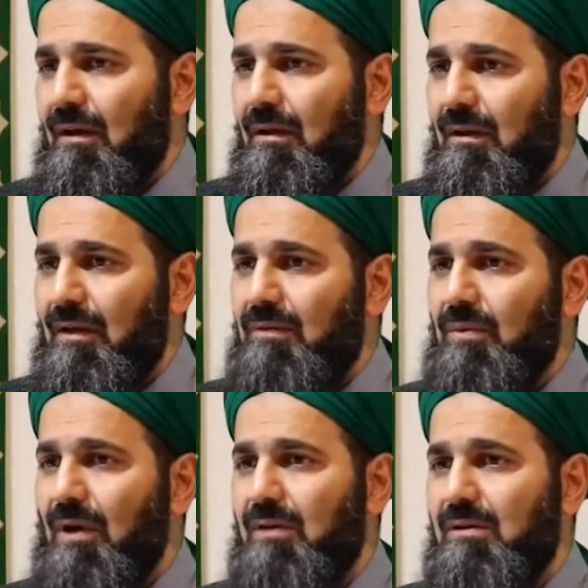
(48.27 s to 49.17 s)
that
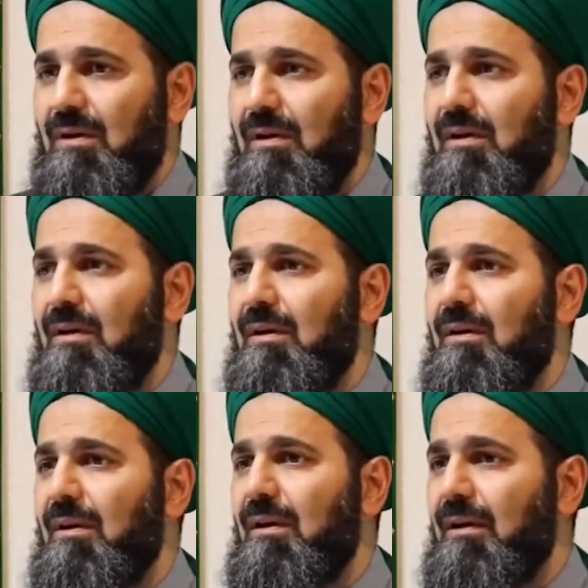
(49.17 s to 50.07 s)
we are
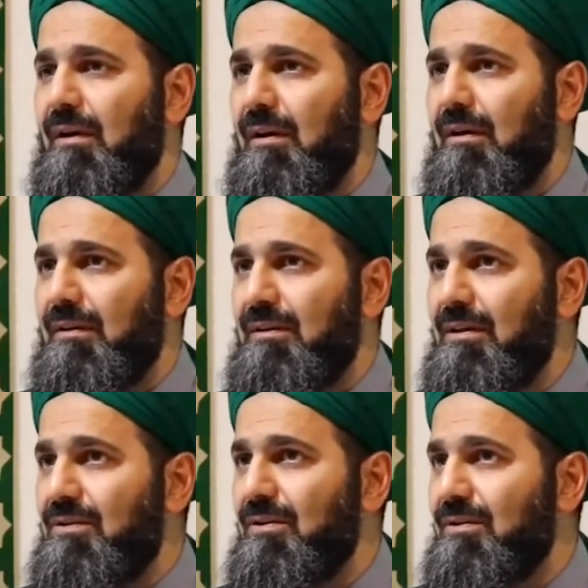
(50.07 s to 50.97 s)

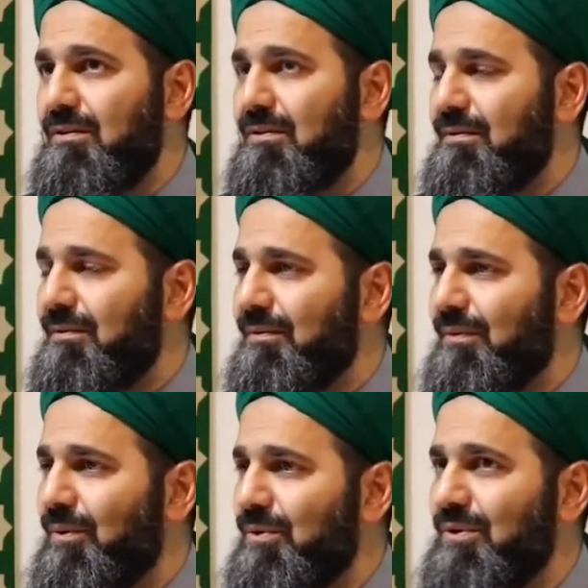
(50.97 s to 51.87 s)
teachers
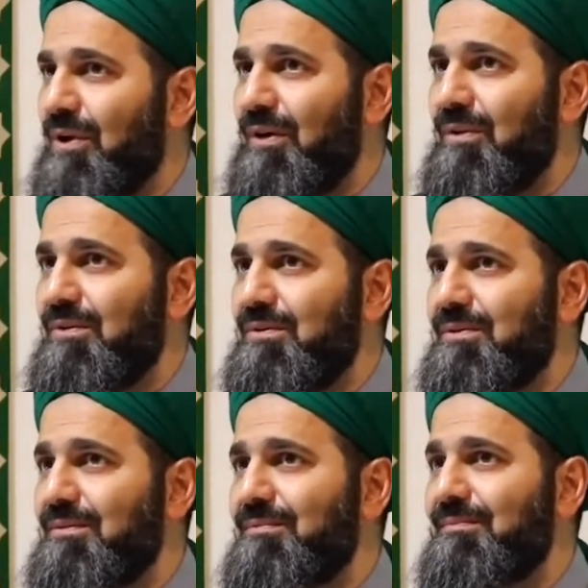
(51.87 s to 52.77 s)
or scholars.
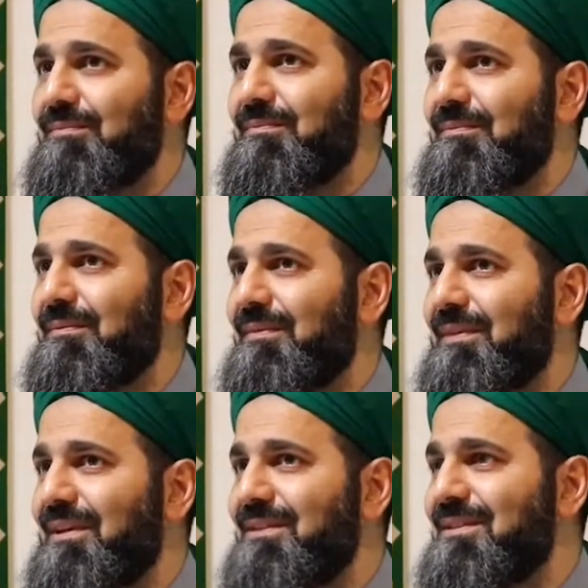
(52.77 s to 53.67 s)

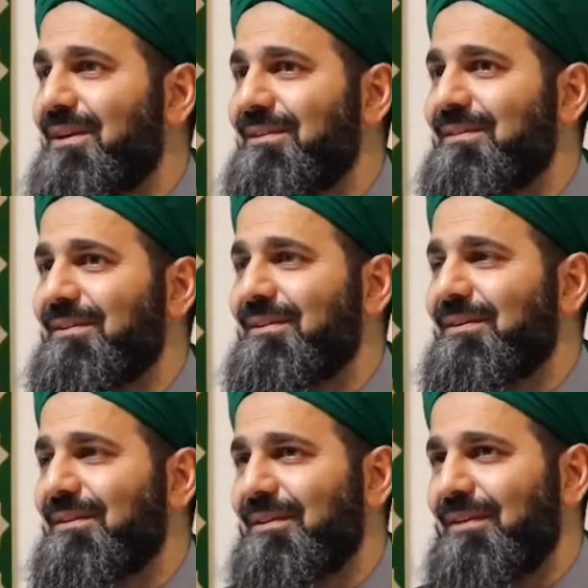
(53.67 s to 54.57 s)
It's not
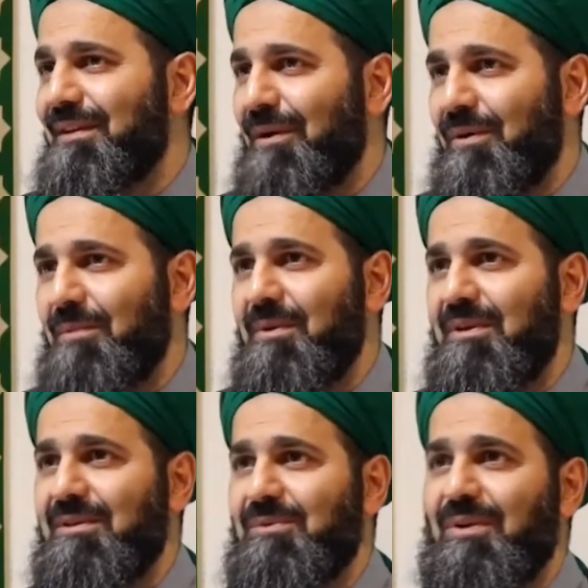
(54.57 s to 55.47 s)
in our
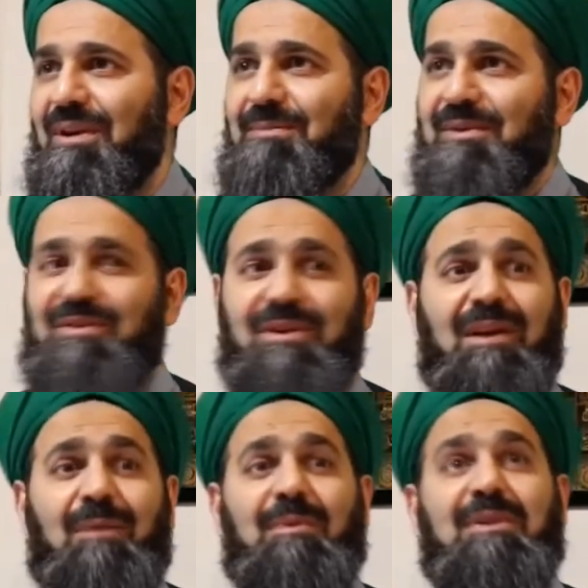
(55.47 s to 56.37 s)
ability to claim such.
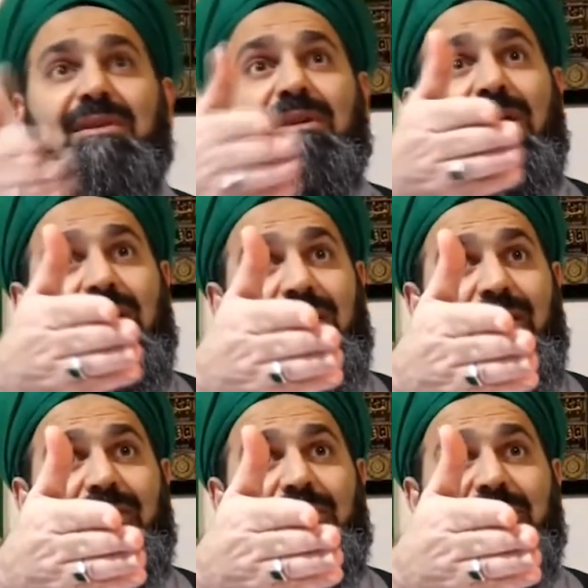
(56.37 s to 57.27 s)
Please
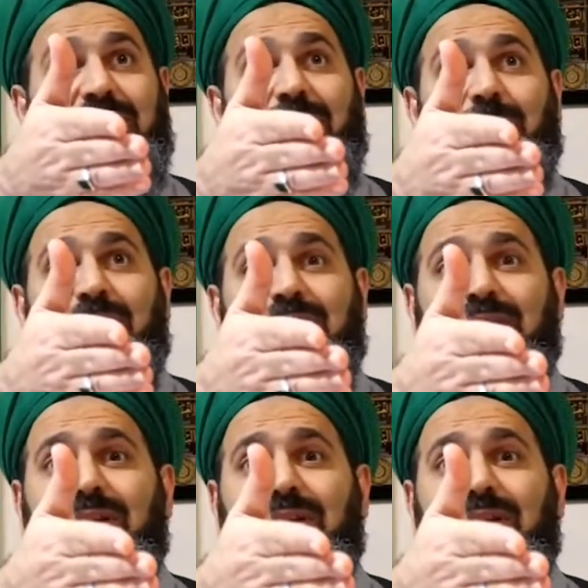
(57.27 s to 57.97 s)
have him sit up, please.